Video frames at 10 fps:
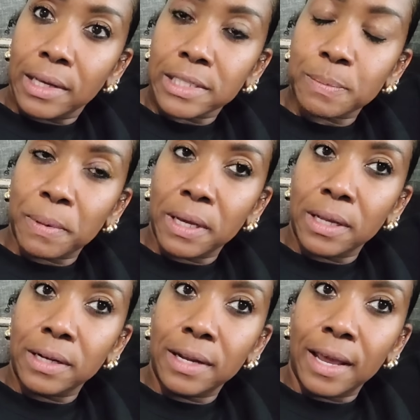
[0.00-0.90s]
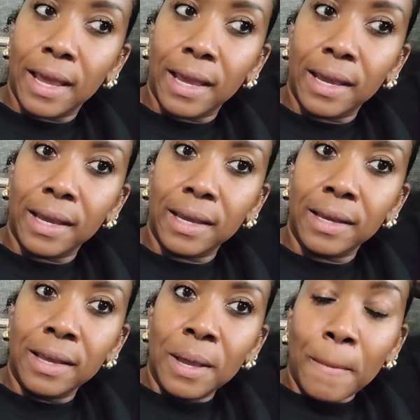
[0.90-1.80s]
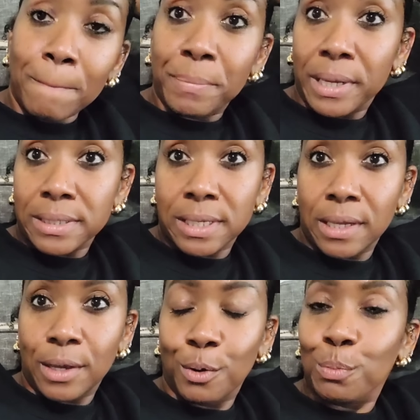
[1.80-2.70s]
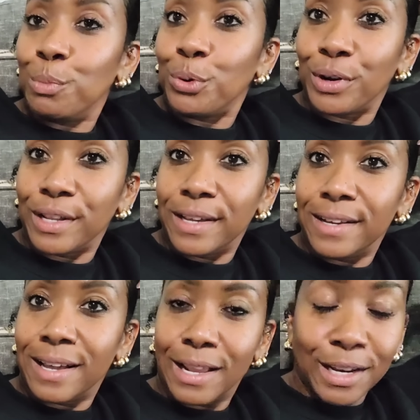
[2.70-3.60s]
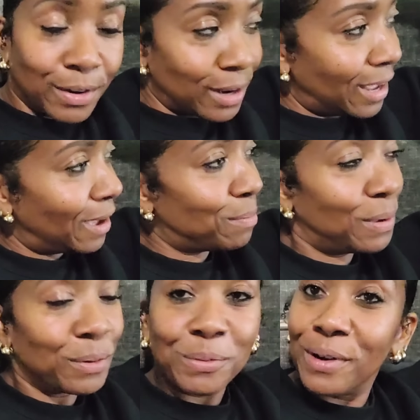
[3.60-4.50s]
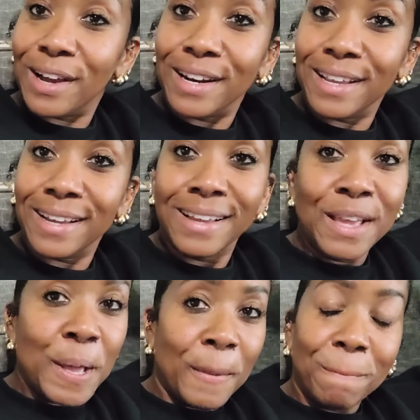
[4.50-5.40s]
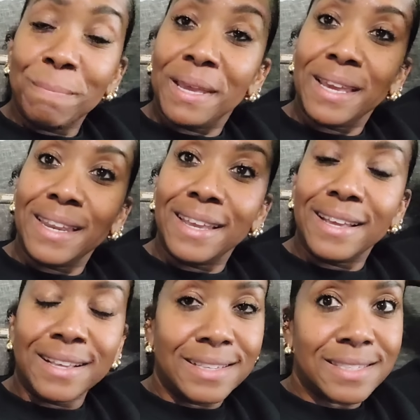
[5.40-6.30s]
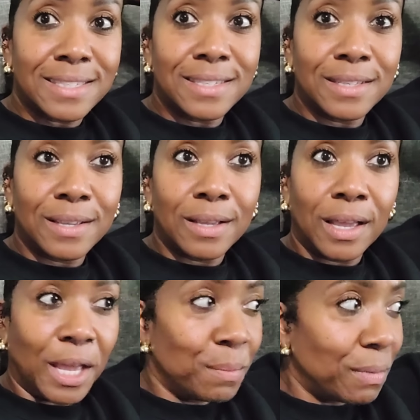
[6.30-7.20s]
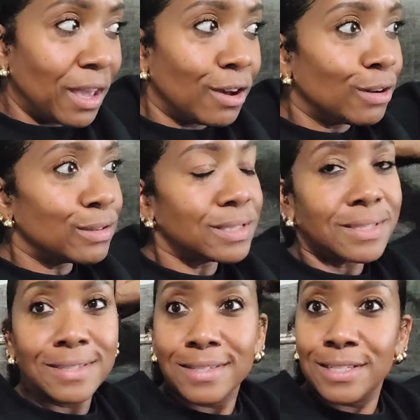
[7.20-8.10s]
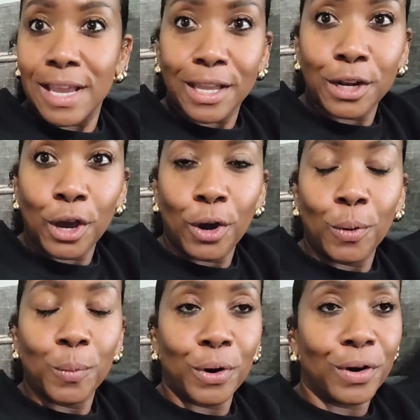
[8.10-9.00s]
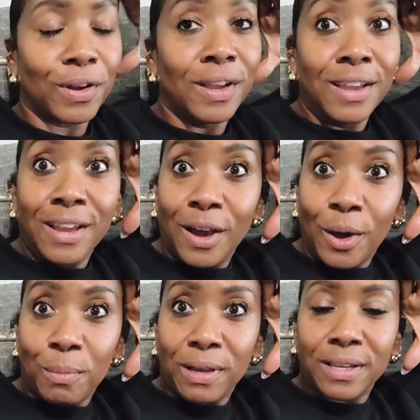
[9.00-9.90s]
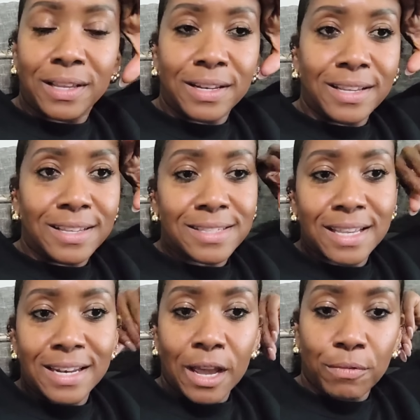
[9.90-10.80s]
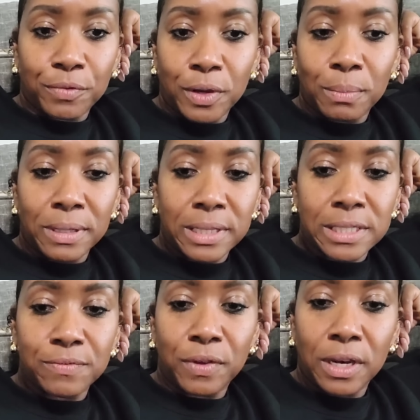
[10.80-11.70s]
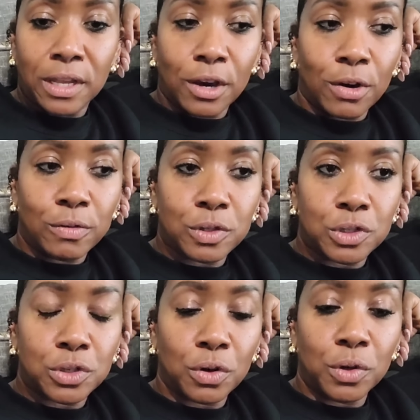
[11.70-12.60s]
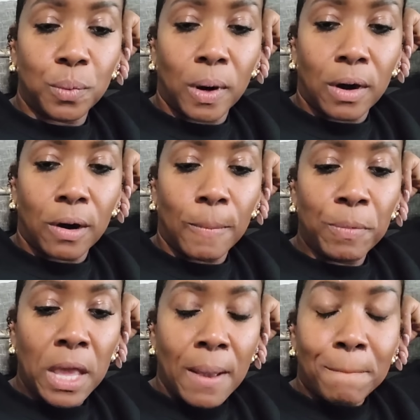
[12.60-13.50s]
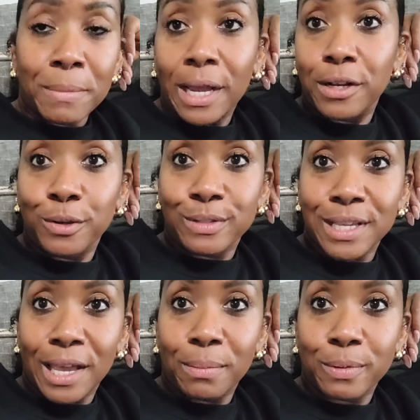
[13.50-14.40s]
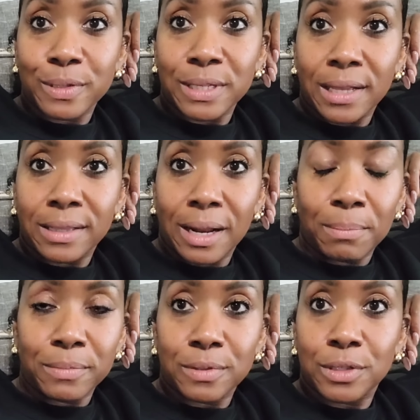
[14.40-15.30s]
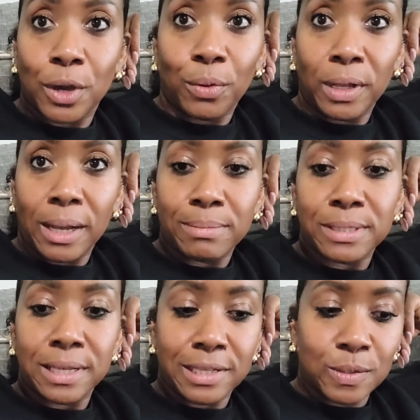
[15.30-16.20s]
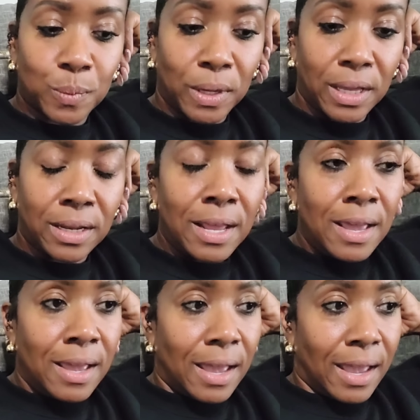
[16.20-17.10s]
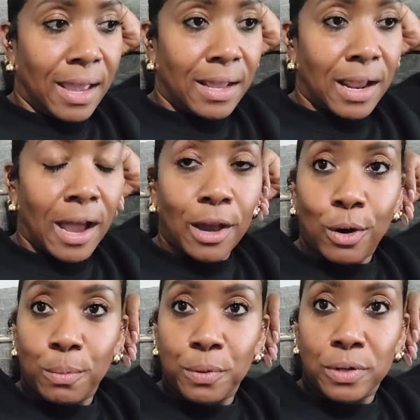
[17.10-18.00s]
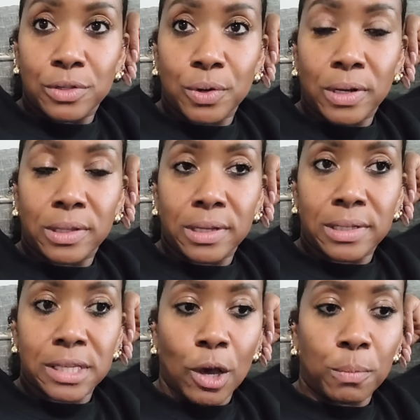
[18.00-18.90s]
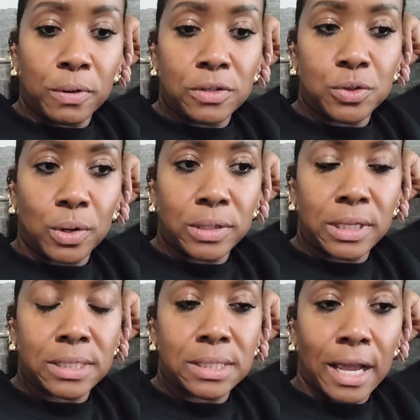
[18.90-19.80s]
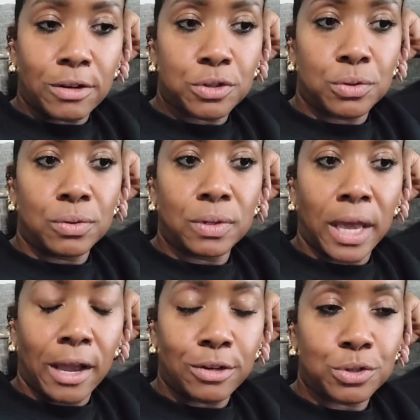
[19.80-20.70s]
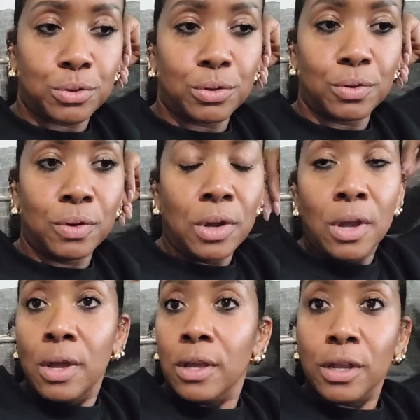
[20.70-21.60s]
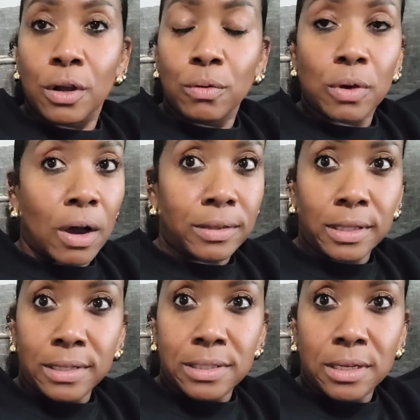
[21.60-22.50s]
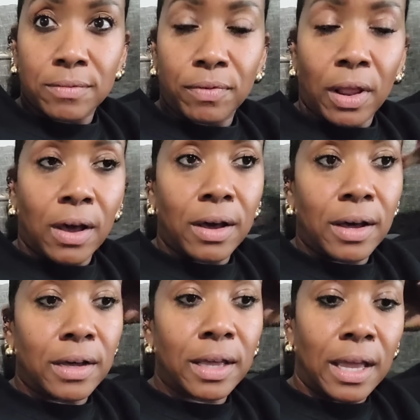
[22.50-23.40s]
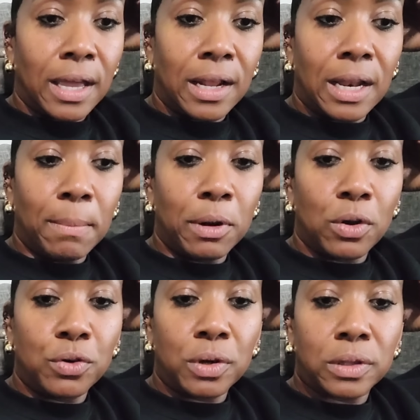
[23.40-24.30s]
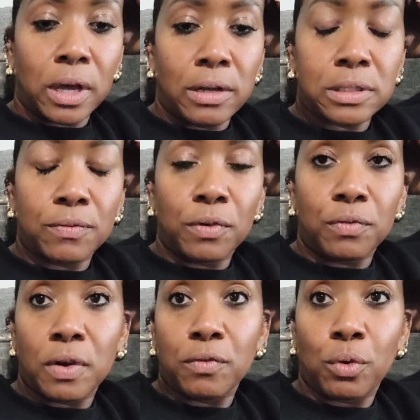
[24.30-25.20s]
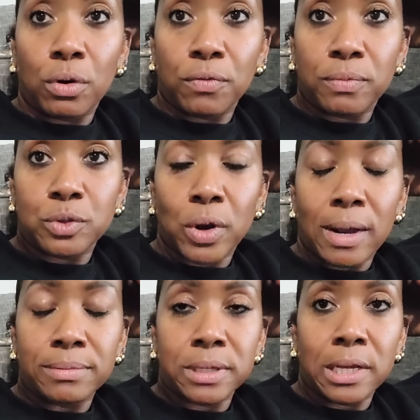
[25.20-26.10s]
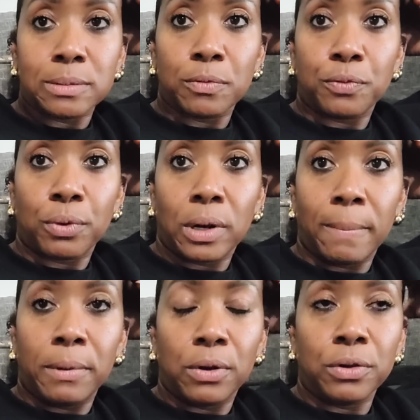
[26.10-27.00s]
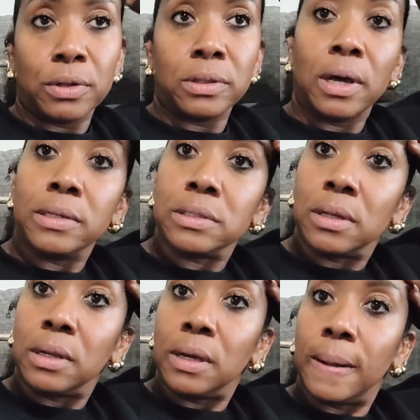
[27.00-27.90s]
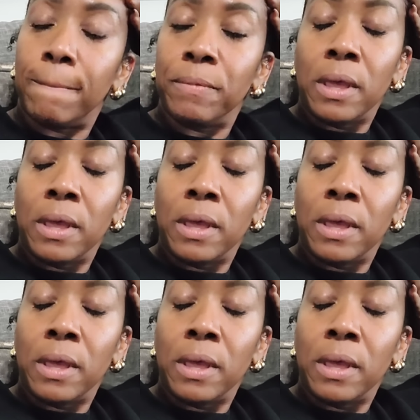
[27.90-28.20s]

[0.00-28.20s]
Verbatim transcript: It's been a busy morning. I literally have been running, meetings, emails, checking homework. Oh my goodness. And now filming this video to show you all my new table set that I'm totally obsessed with. And I hope you enjoyed this. I hope you enjoyed this natural, casual, you know, authentic vlog. And let me know your thoughts. If you've ever ordered from Tribesigns before, let me know your thoughts on them.